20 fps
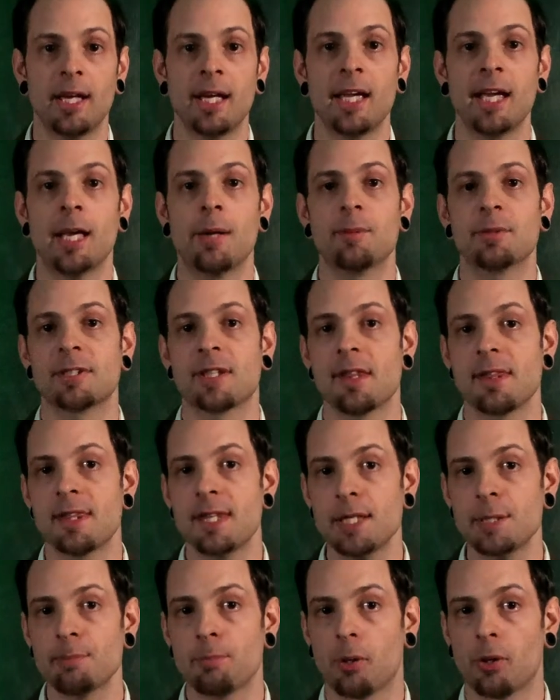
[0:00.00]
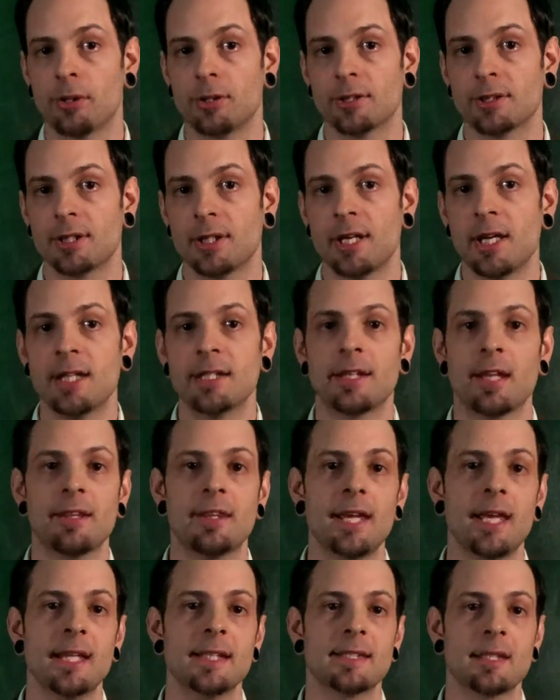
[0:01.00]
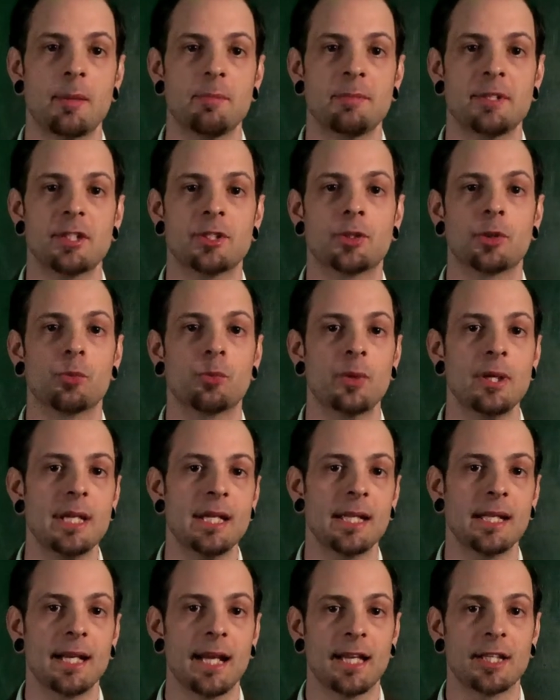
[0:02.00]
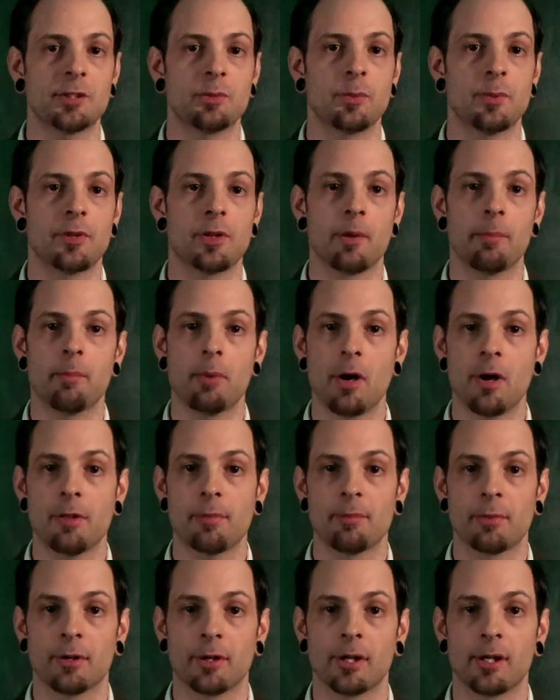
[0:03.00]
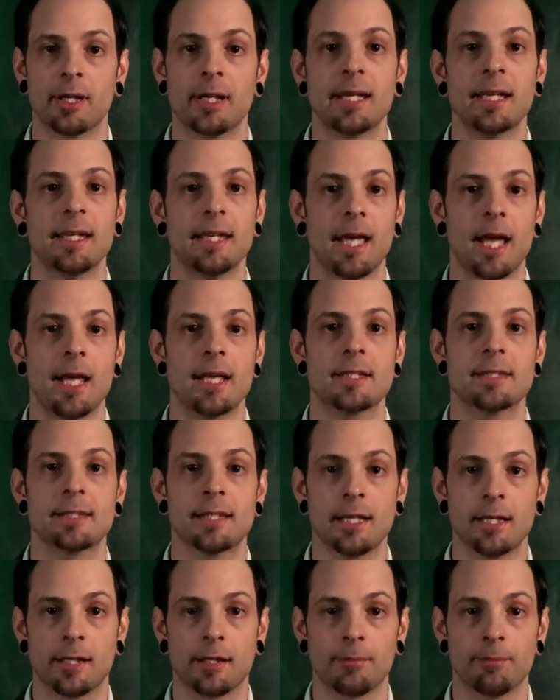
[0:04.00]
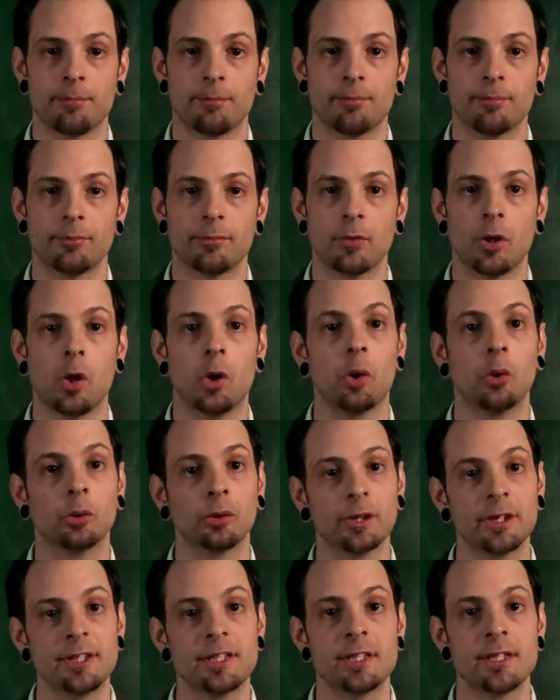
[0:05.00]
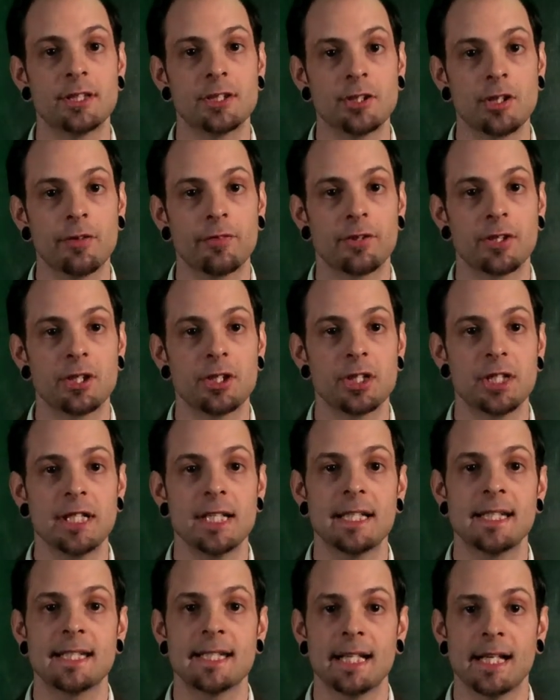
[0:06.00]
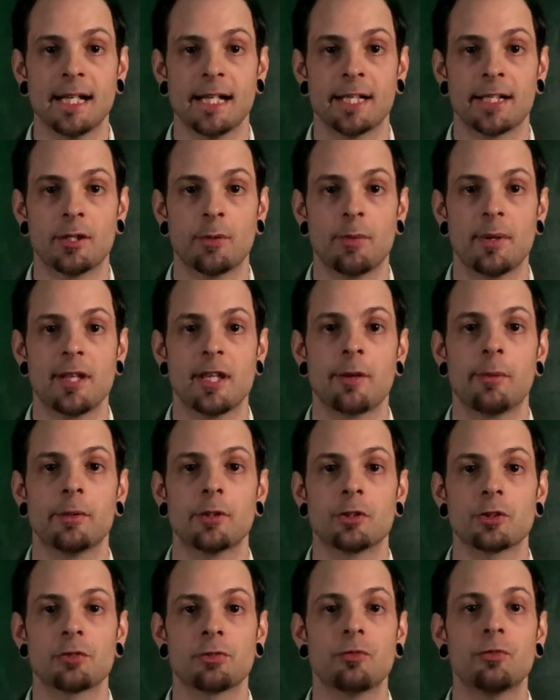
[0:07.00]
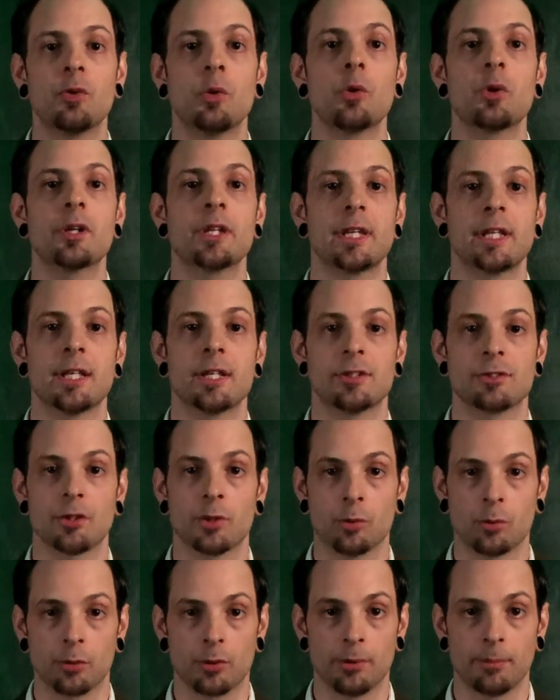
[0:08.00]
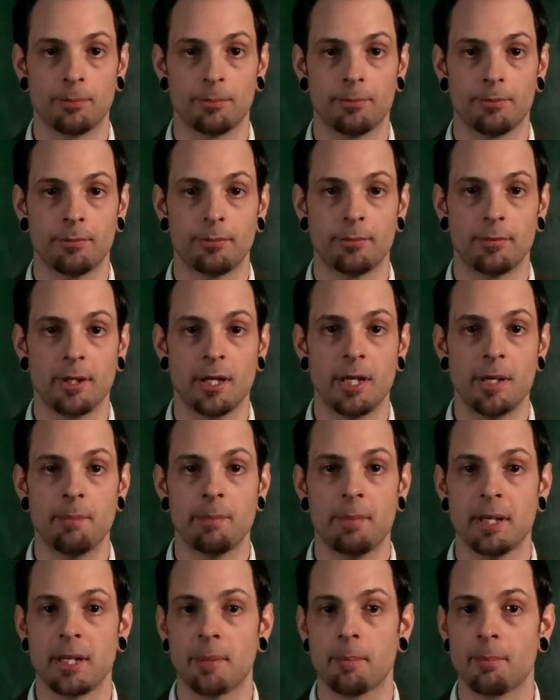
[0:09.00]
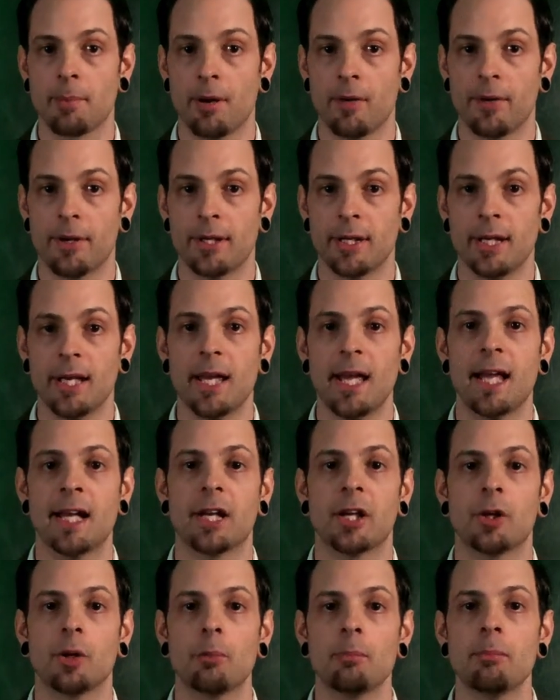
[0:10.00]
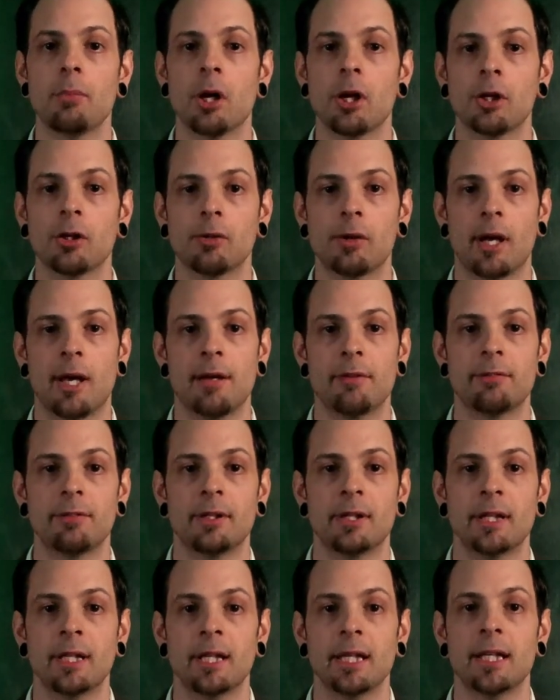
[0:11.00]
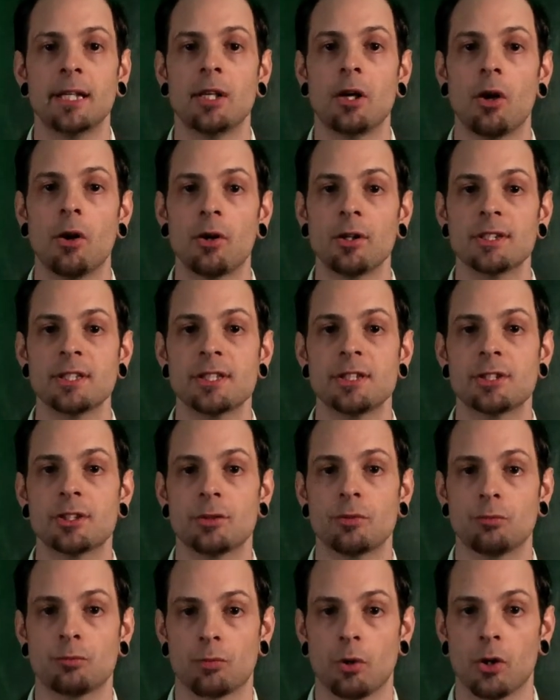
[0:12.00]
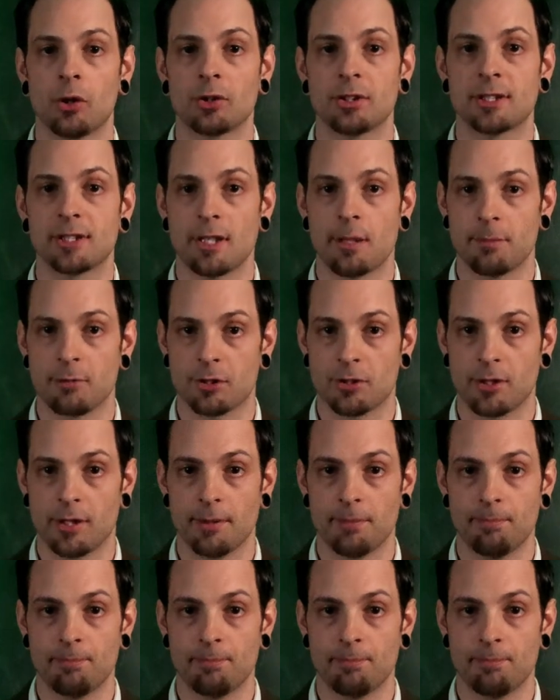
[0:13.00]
It was at this point that they attempted to reconnect with their birth mother, Kate Skinner, only to discover she had died when they were just 4 years old, being buried in an unmarked grave in Hartington Road Cemetery.